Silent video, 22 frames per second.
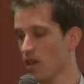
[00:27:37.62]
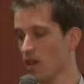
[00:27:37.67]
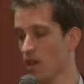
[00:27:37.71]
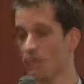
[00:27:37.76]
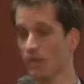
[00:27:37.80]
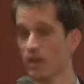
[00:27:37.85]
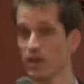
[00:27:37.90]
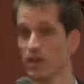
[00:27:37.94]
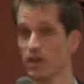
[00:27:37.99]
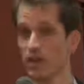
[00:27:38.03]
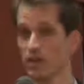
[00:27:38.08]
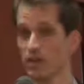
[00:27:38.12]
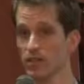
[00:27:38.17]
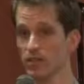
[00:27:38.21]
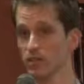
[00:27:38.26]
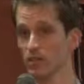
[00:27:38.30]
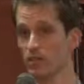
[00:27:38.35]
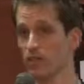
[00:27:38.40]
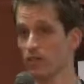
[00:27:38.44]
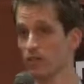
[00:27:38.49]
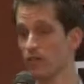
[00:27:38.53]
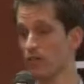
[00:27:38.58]
And
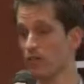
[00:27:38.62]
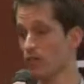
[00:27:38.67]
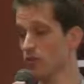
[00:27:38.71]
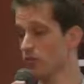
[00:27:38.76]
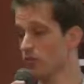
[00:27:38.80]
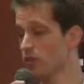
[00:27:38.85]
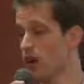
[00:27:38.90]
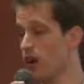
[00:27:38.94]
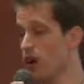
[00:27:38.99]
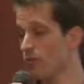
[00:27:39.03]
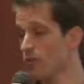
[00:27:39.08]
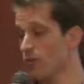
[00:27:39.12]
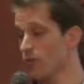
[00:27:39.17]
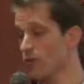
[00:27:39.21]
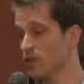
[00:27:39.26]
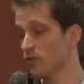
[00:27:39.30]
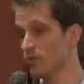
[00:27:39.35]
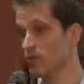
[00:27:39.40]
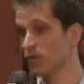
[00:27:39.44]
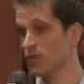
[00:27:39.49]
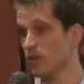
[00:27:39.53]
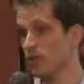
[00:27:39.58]
because of the diverse
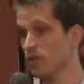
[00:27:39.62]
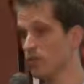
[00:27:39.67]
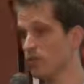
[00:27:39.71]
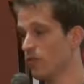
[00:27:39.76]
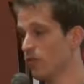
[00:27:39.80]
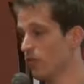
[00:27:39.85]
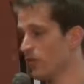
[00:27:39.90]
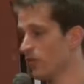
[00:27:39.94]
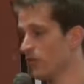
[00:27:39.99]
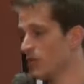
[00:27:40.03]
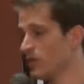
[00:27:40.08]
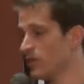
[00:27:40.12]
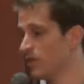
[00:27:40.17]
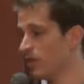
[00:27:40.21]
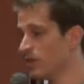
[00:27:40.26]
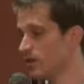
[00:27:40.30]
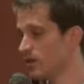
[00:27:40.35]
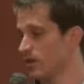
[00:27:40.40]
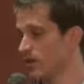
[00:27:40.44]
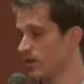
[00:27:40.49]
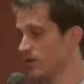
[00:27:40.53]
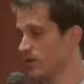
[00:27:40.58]
offerings within a
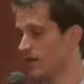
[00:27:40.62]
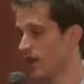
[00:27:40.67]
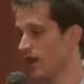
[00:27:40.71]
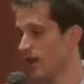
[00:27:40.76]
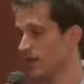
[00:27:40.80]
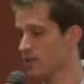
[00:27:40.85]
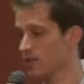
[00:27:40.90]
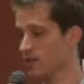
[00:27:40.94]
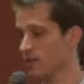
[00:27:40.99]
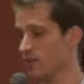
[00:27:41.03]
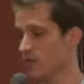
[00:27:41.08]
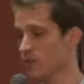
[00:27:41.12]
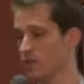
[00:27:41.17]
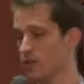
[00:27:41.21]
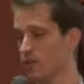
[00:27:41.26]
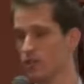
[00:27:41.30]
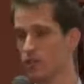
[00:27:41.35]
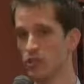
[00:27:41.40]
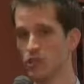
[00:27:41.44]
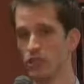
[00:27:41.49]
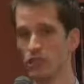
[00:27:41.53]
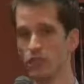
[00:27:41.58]
university, to ask the
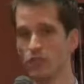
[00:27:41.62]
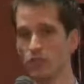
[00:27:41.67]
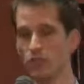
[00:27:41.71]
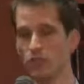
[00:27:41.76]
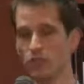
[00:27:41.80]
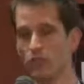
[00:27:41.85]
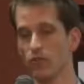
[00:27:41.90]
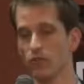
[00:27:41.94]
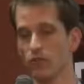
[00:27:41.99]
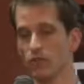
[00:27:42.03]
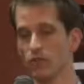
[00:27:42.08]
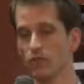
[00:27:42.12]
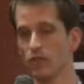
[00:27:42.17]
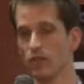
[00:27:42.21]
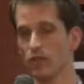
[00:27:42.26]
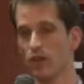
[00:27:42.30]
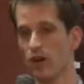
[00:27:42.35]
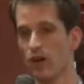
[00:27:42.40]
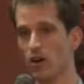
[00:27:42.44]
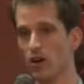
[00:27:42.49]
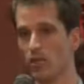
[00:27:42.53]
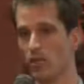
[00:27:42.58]
questions if
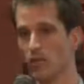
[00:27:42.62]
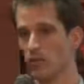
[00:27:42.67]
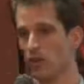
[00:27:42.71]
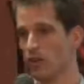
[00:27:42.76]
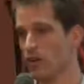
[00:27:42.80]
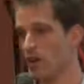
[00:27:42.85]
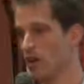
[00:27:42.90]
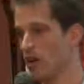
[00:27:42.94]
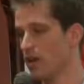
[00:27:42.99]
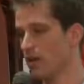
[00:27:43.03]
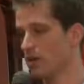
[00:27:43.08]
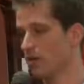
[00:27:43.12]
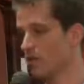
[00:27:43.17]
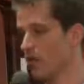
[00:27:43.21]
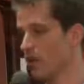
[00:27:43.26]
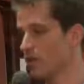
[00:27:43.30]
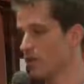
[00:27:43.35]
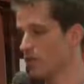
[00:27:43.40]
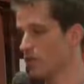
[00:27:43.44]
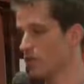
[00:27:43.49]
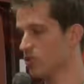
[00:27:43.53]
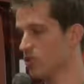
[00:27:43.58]
universities offer a
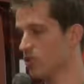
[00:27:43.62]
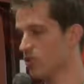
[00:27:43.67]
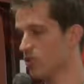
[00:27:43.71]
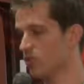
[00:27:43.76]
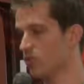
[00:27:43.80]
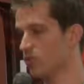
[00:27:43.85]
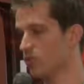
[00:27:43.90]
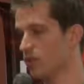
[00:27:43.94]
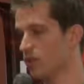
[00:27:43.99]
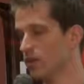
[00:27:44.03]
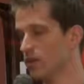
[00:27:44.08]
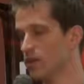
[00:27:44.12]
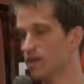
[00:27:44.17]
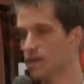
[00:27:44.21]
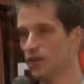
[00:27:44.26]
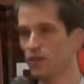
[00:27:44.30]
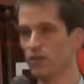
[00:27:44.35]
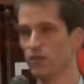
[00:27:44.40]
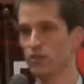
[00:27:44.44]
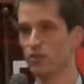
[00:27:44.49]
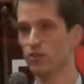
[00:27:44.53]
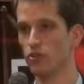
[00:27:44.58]
great starting point
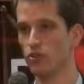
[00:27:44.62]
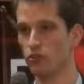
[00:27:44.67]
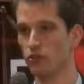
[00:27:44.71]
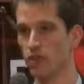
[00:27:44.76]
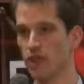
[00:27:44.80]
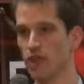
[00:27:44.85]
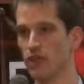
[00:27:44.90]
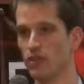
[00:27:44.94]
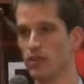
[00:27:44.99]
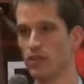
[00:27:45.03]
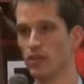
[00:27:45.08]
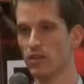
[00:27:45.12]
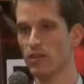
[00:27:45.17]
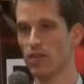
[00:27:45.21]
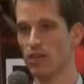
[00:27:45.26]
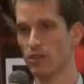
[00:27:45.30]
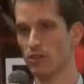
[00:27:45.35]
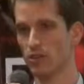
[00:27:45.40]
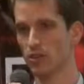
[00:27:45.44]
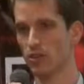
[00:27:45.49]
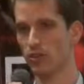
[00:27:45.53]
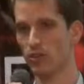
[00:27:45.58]
to train the
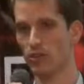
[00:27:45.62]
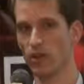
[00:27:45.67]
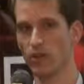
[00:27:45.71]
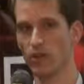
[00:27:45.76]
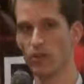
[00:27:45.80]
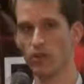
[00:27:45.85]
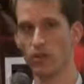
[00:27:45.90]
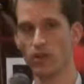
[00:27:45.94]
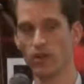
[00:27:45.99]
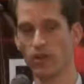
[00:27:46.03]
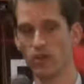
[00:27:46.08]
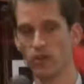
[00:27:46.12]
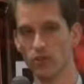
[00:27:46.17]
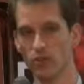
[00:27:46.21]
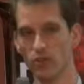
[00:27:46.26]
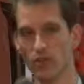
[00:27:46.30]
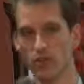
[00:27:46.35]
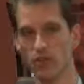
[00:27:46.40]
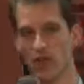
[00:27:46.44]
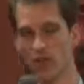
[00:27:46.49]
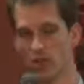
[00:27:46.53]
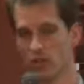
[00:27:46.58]
next generation of
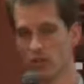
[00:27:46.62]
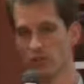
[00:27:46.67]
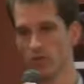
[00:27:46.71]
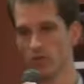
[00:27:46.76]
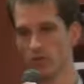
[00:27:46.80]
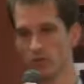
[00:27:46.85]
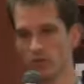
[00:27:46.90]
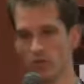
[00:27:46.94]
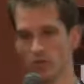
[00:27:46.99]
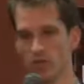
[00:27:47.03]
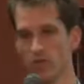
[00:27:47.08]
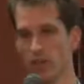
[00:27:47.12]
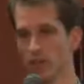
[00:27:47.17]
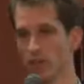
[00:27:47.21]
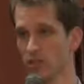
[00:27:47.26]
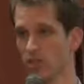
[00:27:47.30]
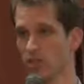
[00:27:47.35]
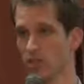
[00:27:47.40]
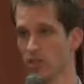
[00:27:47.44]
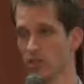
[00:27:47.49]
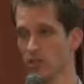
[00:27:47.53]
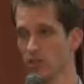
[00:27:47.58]
energy management system
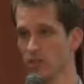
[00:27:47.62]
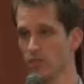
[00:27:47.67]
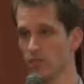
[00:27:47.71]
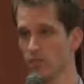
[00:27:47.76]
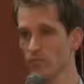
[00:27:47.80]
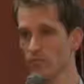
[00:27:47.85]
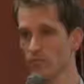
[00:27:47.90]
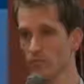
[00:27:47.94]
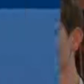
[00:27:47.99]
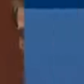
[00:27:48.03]
experts.